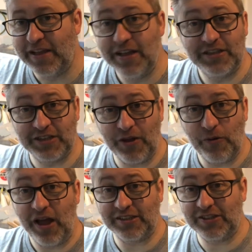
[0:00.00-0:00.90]
So
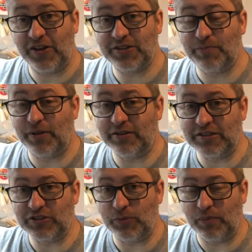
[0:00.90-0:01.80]
I started building
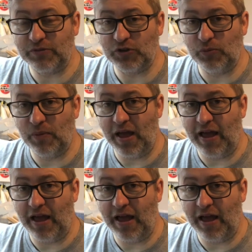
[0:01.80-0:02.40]
some